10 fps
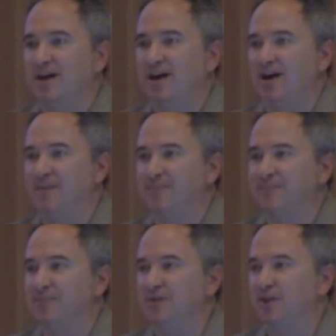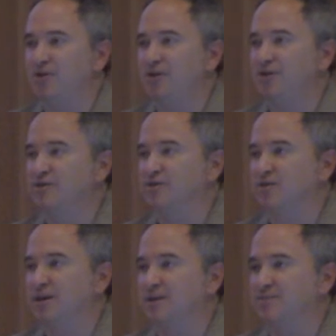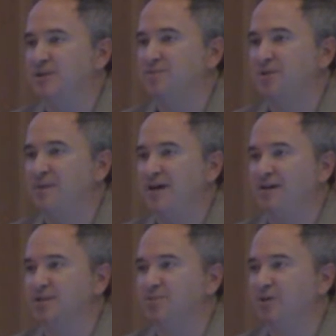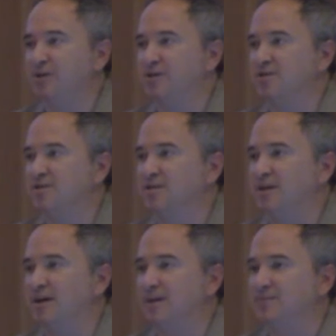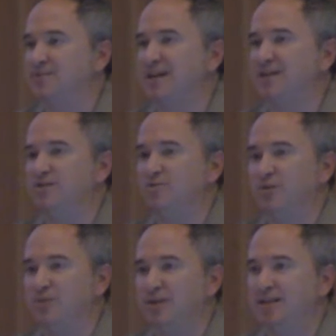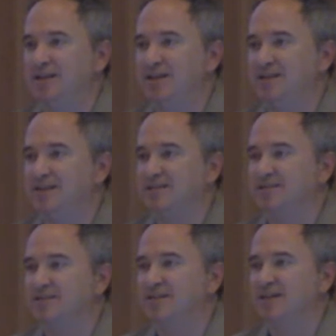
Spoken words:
Go to your subject matter expert, say, do we really need this?